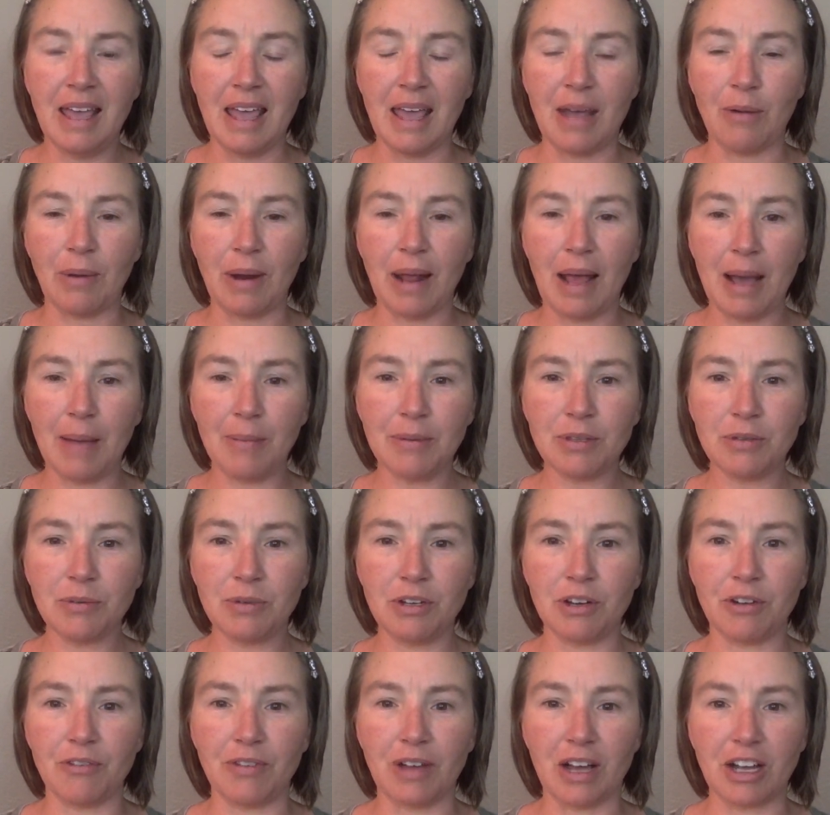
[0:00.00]
And what happens
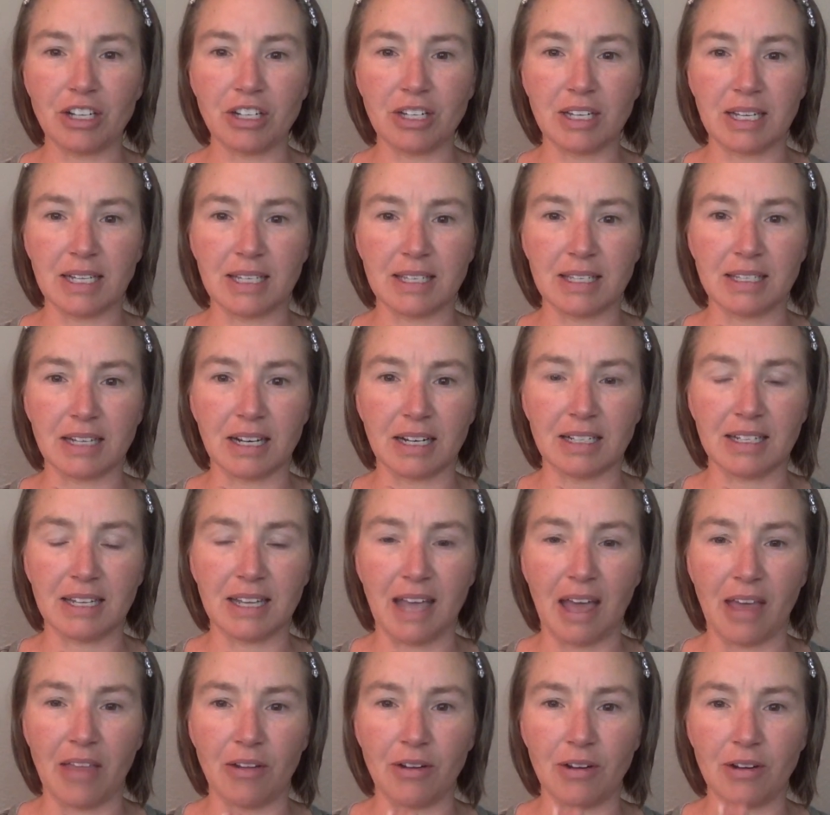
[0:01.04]
when your fascia gets stuck
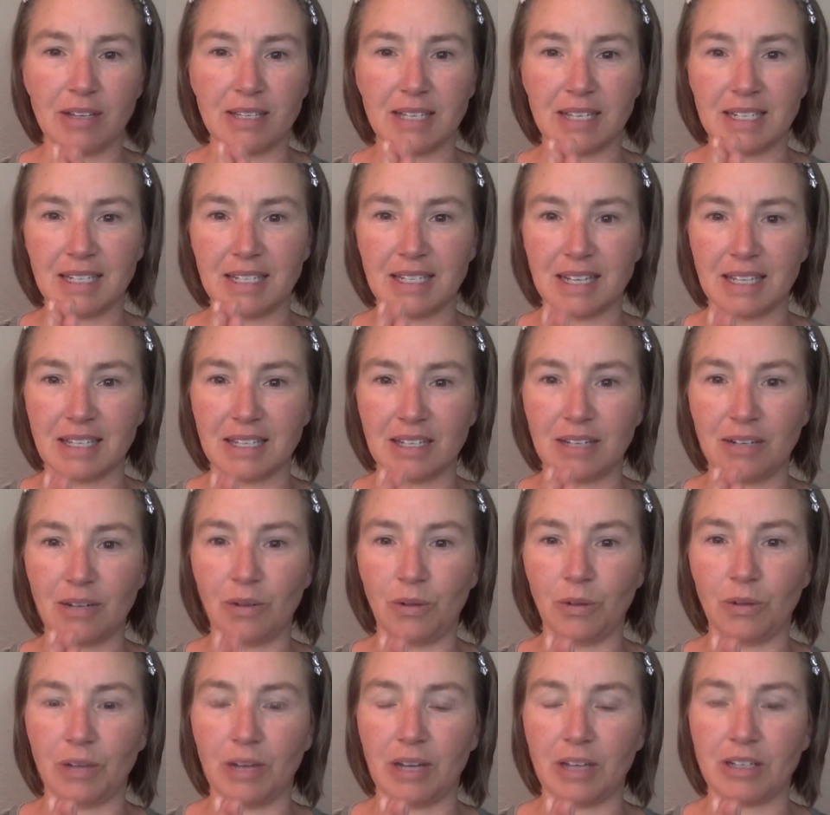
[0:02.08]
together is it doesn't
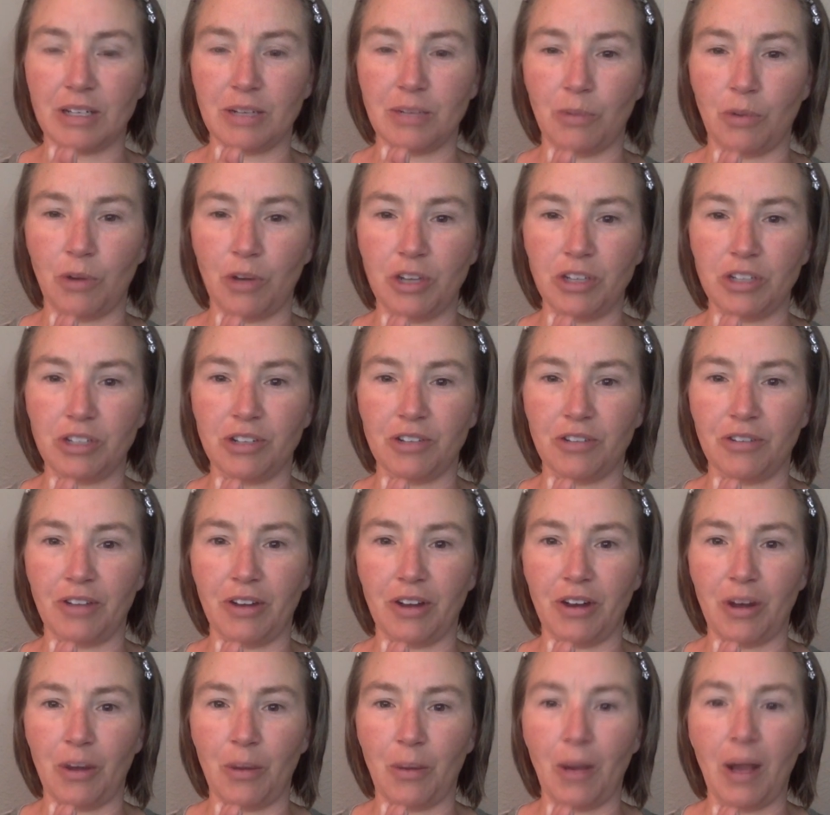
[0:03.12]
hold on to moisture
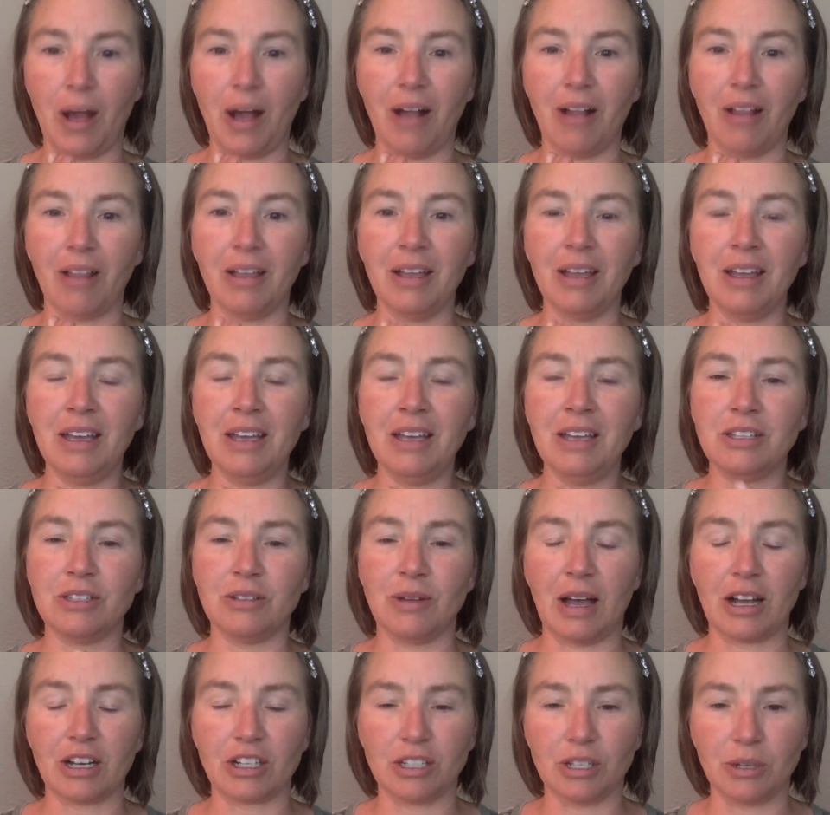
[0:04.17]
very well. So
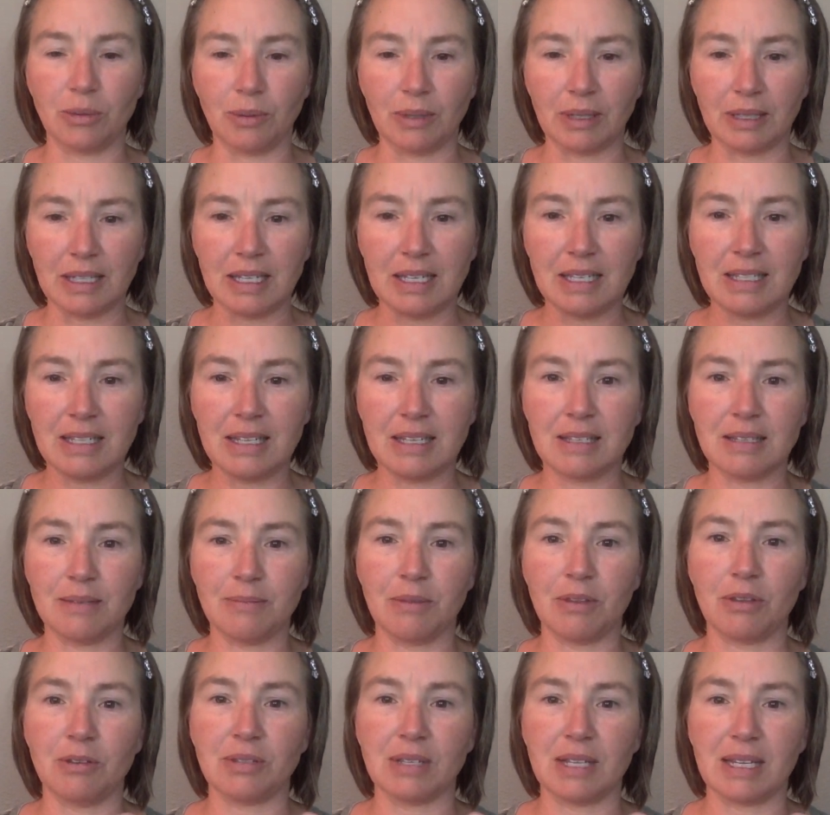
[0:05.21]
actually releasing some
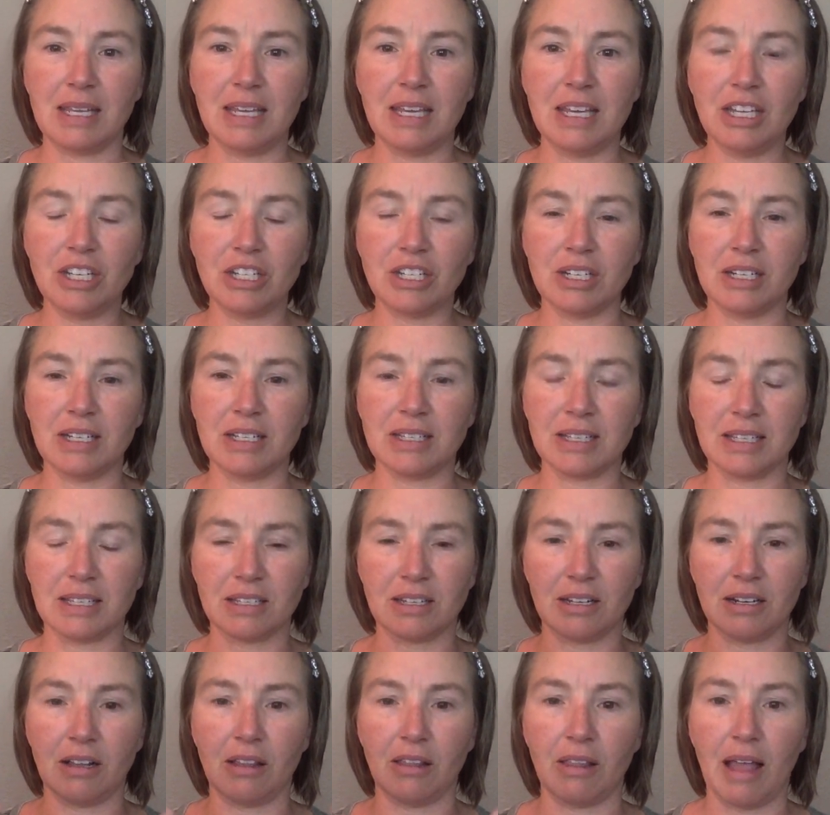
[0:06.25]
of those adhesions is
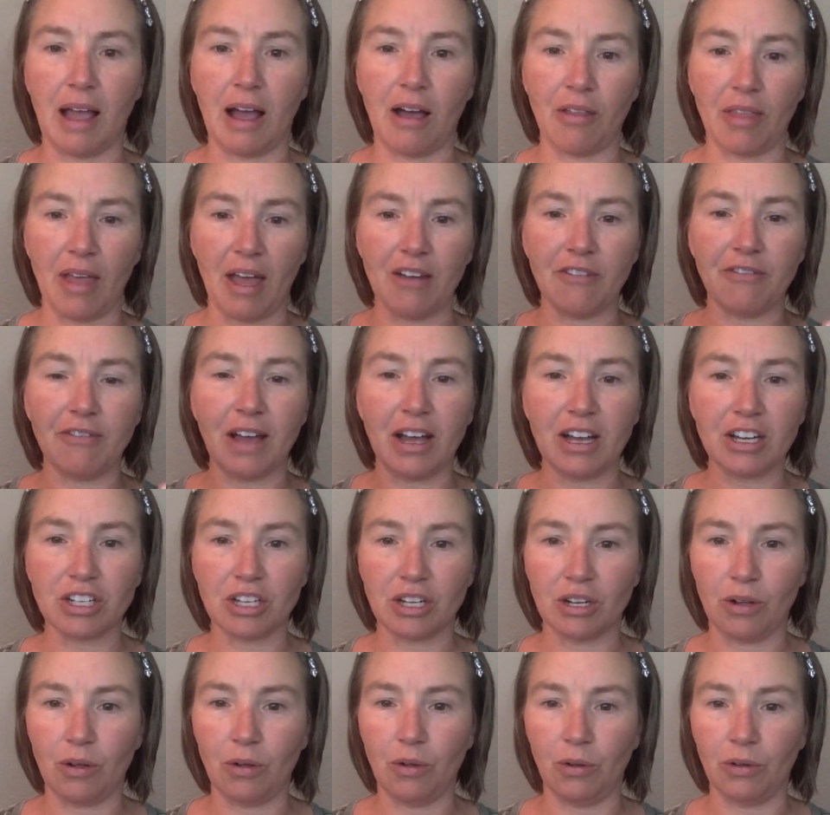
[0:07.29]
going to allow that
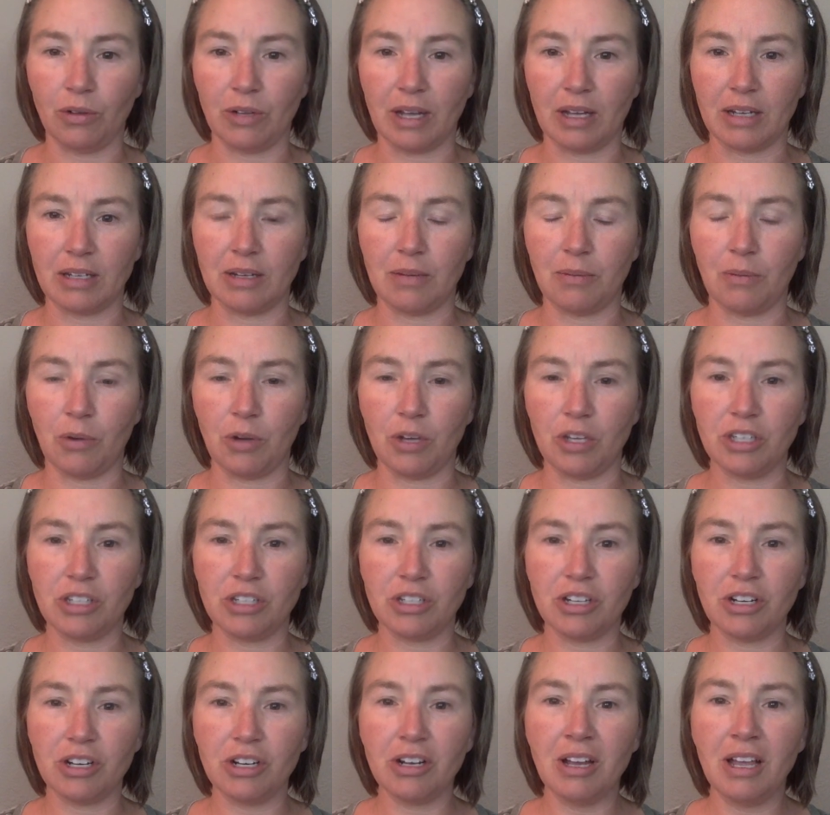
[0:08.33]
fascia to hold on to
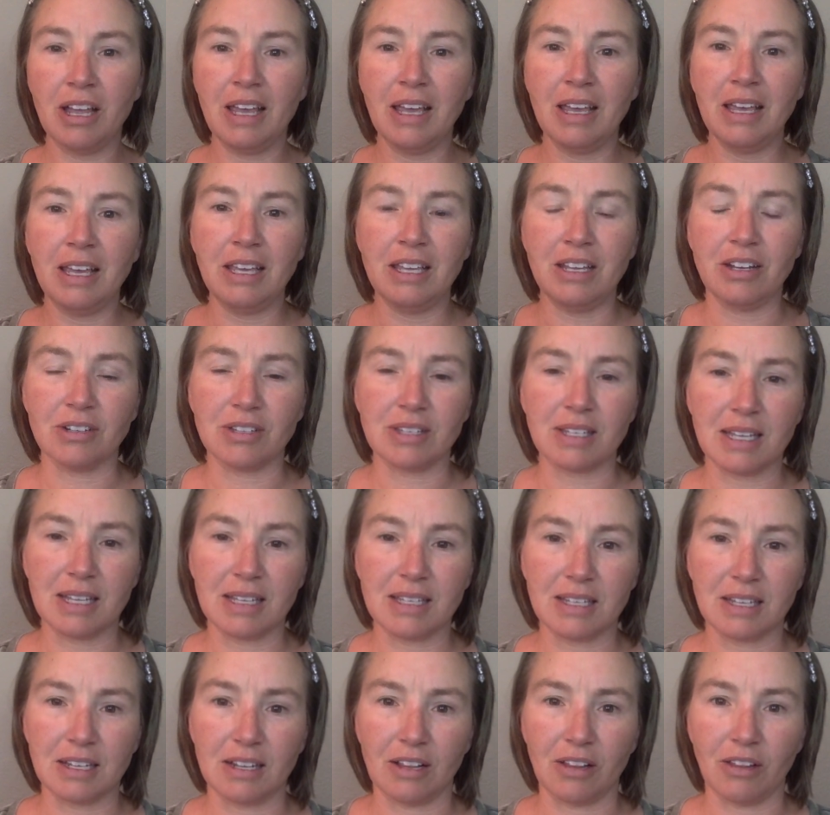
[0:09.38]
moisture. Your
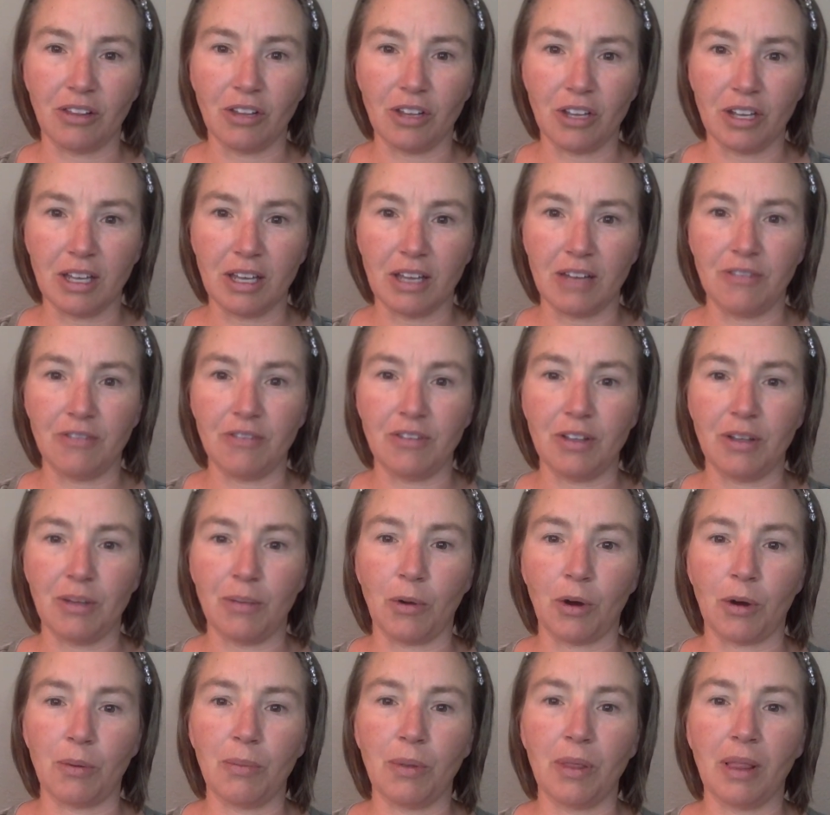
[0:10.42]
skin's going to look and feel
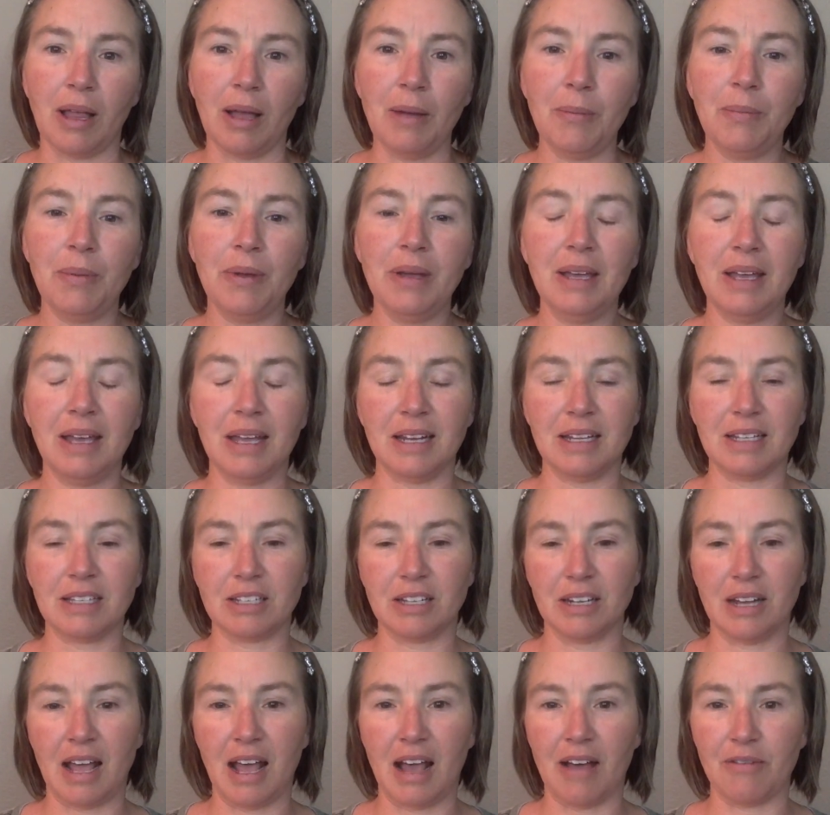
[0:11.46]
more plump and it's
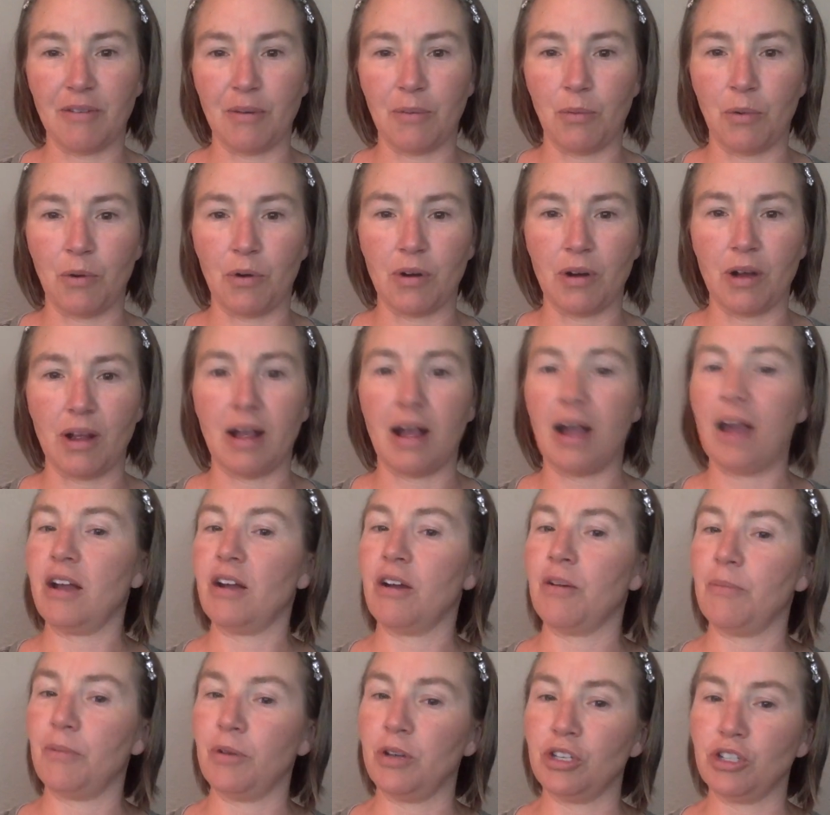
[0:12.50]
going to have a more a
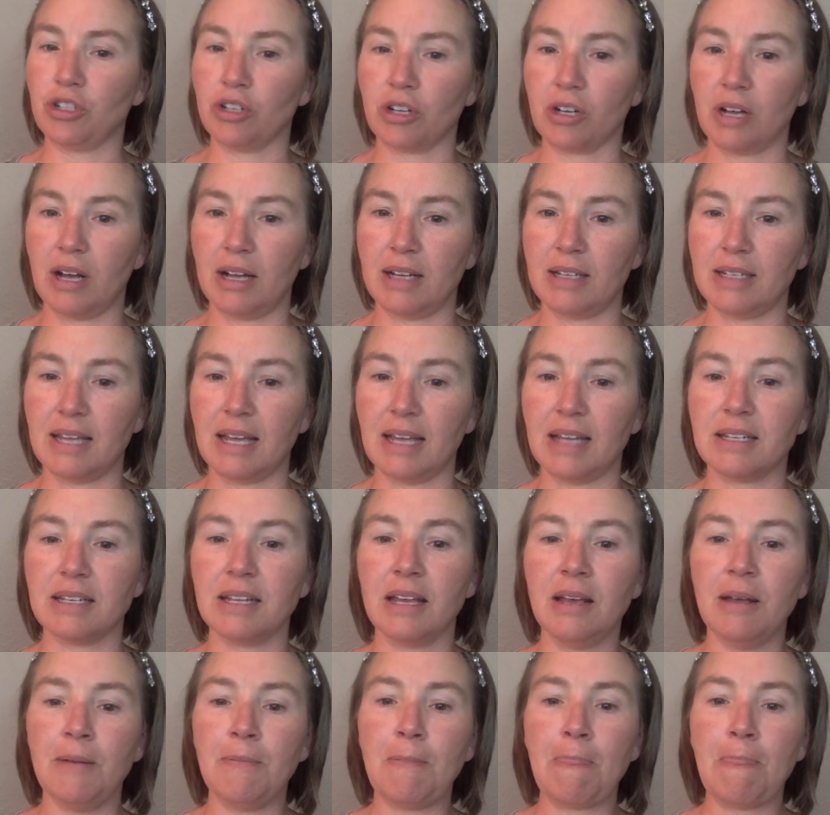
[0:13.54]
higher moisture content.